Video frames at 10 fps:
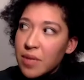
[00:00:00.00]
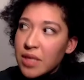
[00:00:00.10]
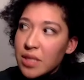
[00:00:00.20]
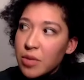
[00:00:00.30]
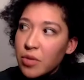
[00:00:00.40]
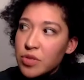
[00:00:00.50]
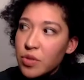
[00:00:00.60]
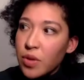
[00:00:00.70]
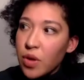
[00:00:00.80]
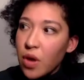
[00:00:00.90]
pandemic was
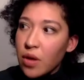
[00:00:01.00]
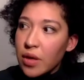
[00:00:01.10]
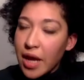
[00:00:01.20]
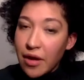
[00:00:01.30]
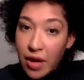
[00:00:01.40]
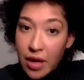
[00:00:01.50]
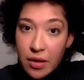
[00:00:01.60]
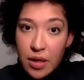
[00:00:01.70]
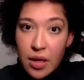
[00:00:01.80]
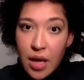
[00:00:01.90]
going on, and
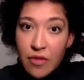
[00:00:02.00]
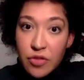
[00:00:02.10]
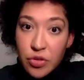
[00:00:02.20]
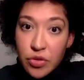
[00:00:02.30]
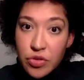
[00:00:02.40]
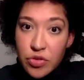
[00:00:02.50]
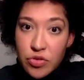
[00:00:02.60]
and after